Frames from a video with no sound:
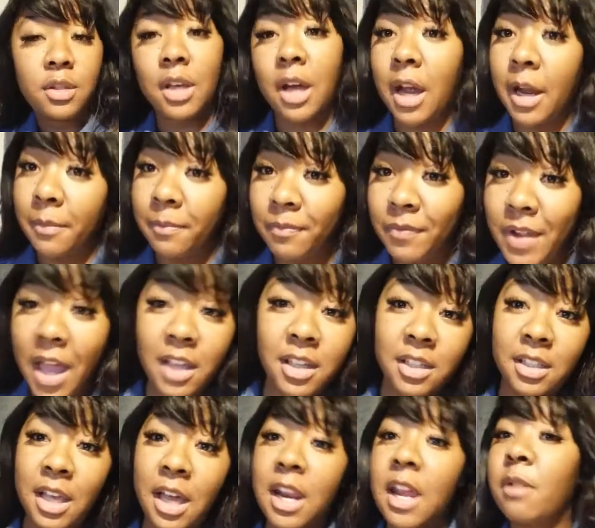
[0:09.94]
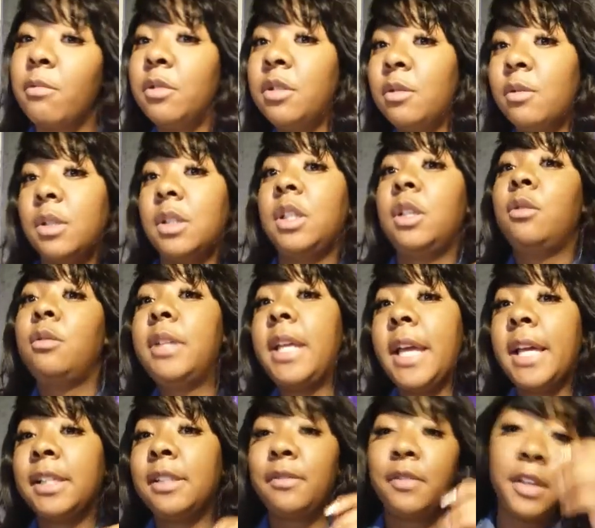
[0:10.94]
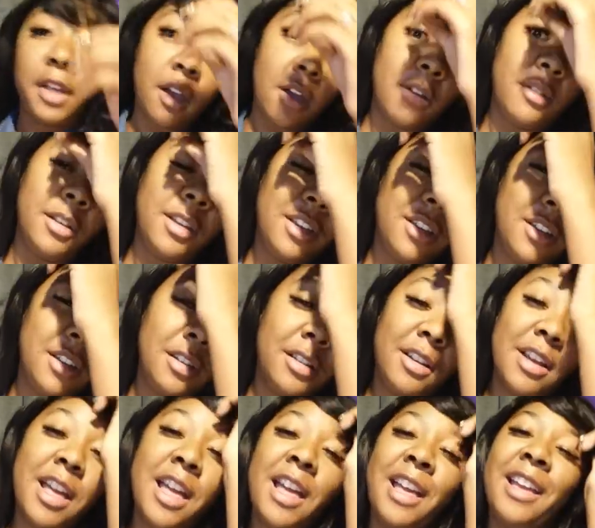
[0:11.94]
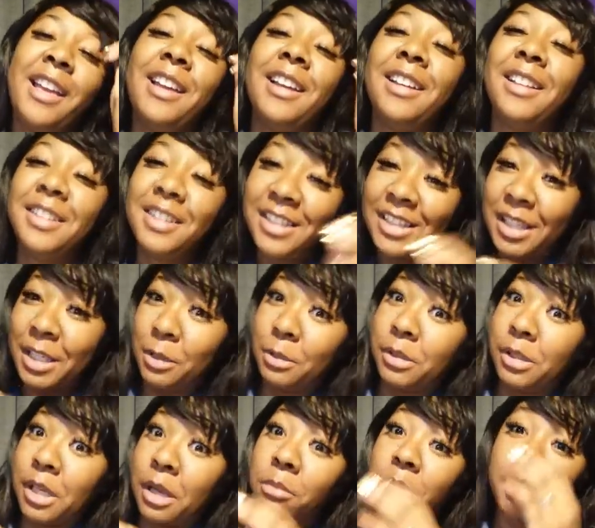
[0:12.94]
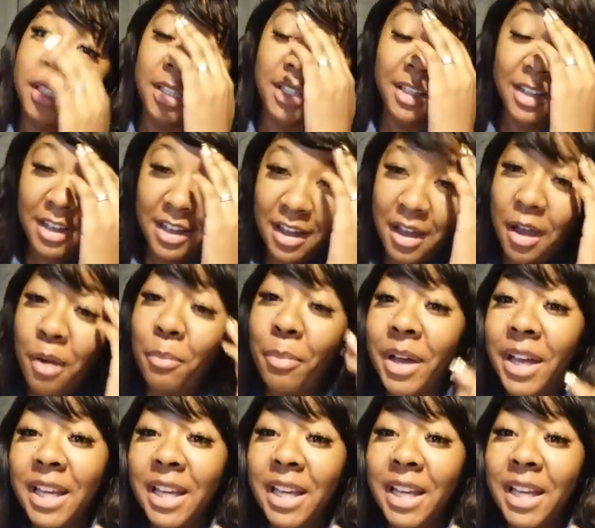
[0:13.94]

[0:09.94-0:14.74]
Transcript: Sorry, I just thought I would do a little dance for y'all, just a little something.